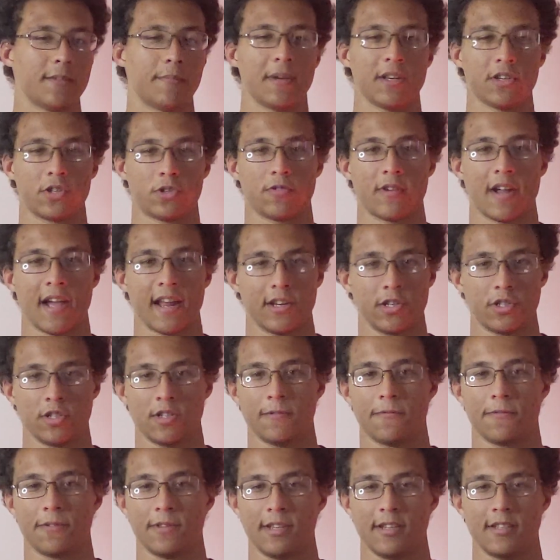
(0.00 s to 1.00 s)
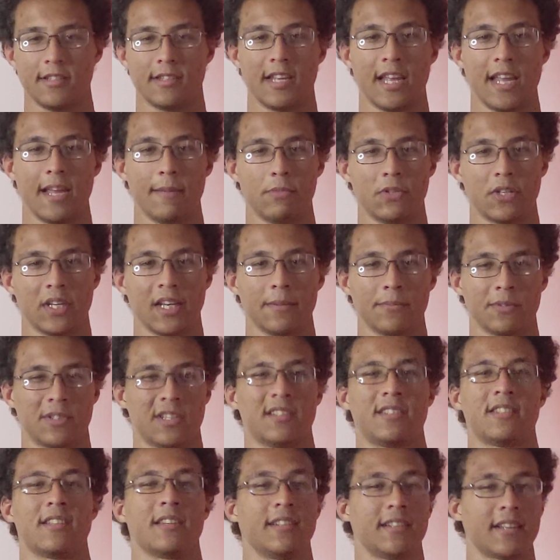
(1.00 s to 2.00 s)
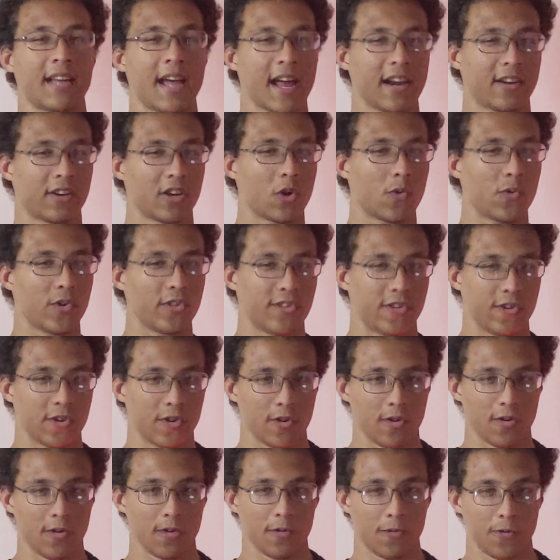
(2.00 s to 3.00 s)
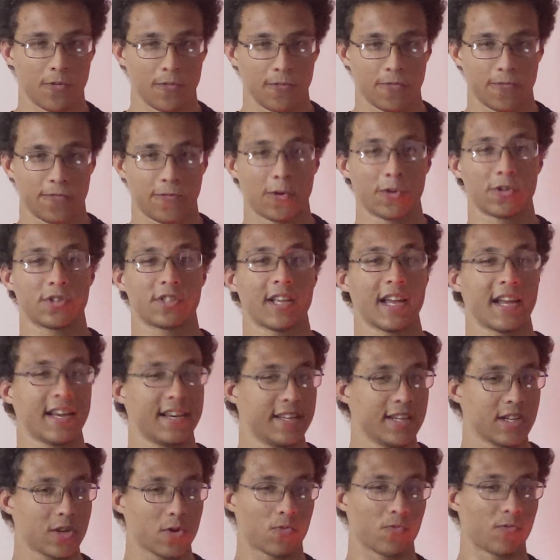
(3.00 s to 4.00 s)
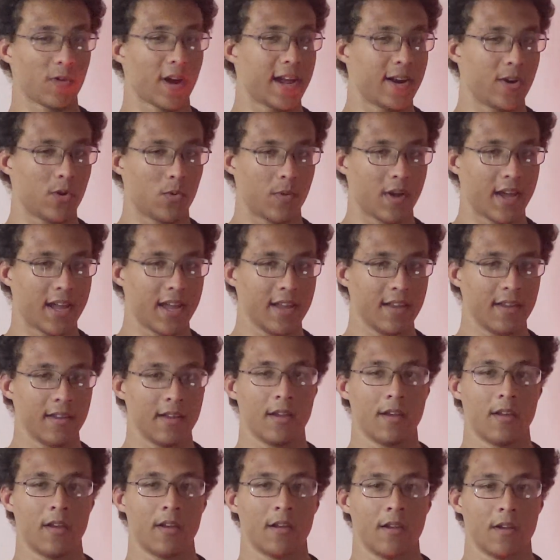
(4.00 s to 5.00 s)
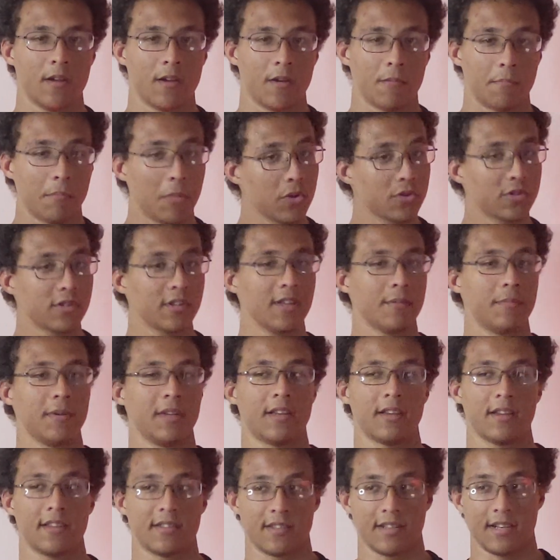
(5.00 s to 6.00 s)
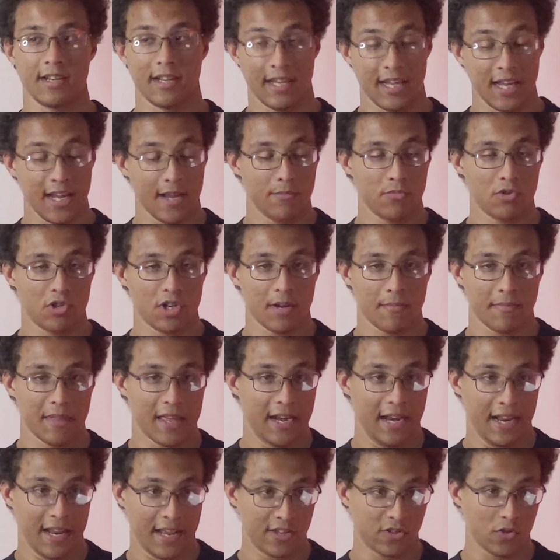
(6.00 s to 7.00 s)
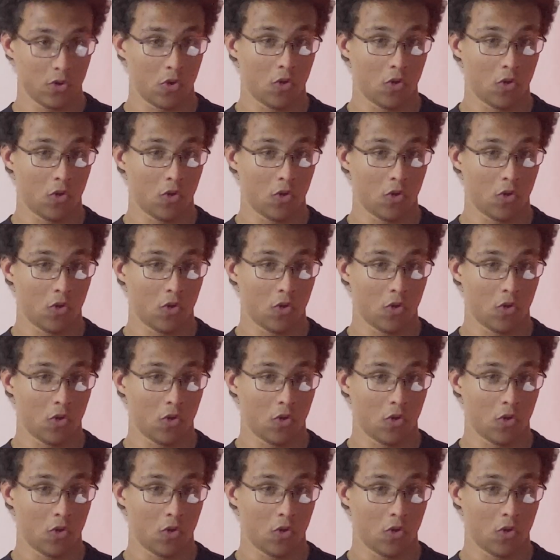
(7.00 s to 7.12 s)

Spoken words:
the best strategy for these game jams is to not go with your first idea right away, mostly because in a game jam that has